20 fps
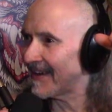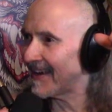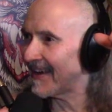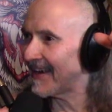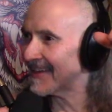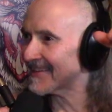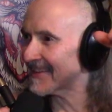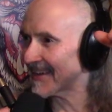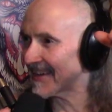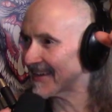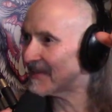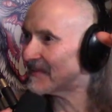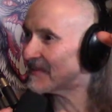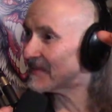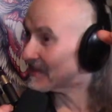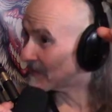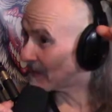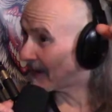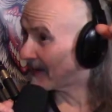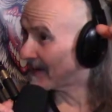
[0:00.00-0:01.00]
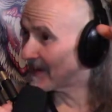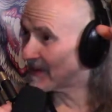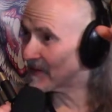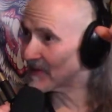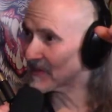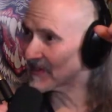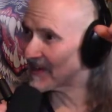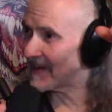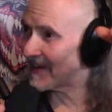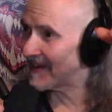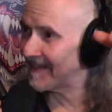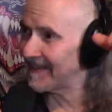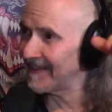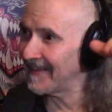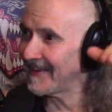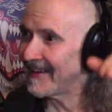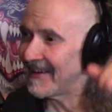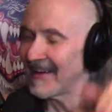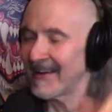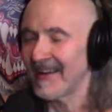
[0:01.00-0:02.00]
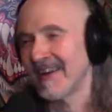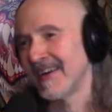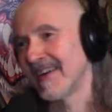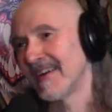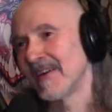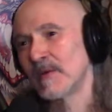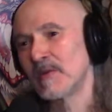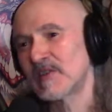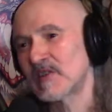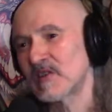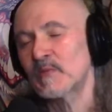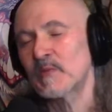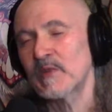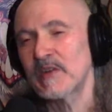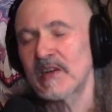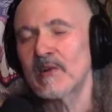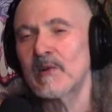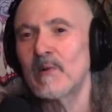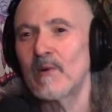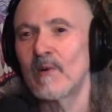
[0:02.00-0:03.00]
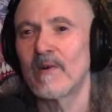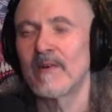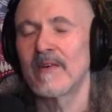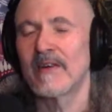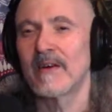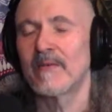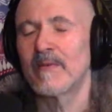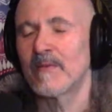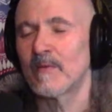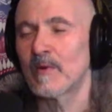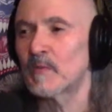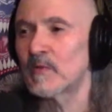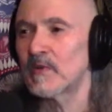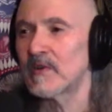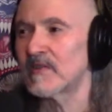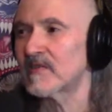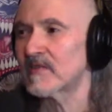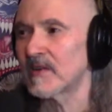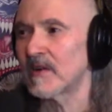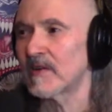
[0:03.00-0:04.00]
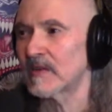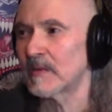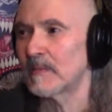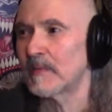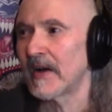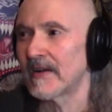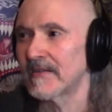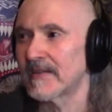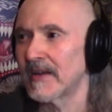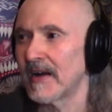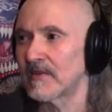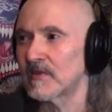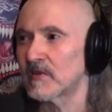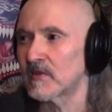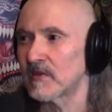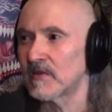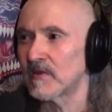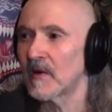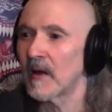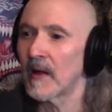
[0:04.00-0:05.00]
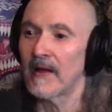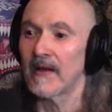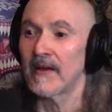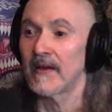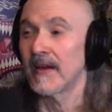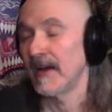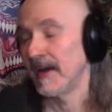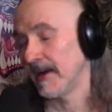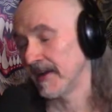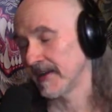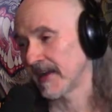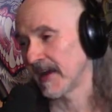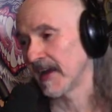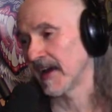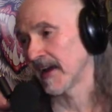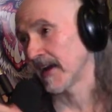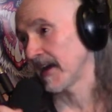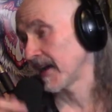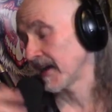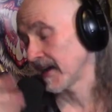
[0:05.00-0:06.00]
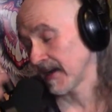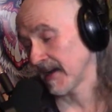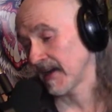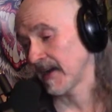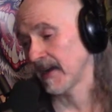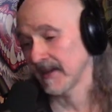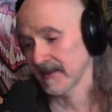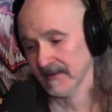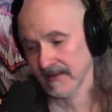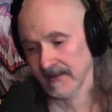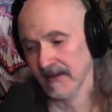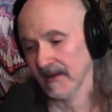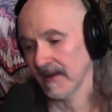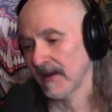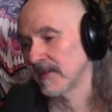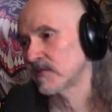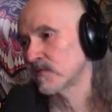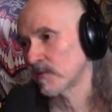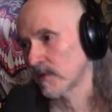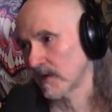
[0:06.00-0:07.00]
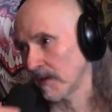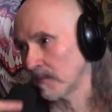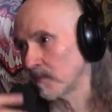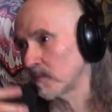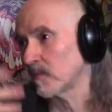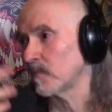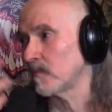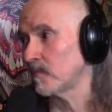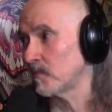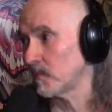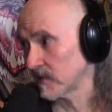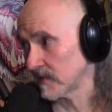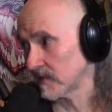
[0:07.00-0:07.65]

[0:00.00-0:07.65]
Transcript: at the end of his radio show, you know, which is pretty cool. And we're pretty stoked about that, too. And again, I, I that's where I put